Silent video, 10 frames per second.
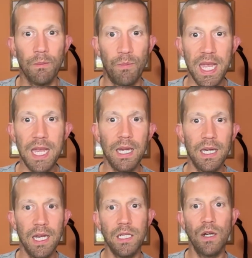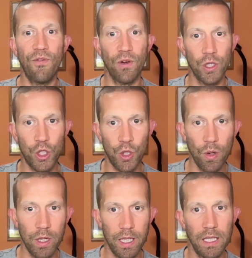be conditioned for
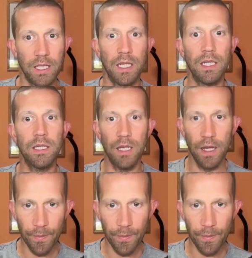short distance,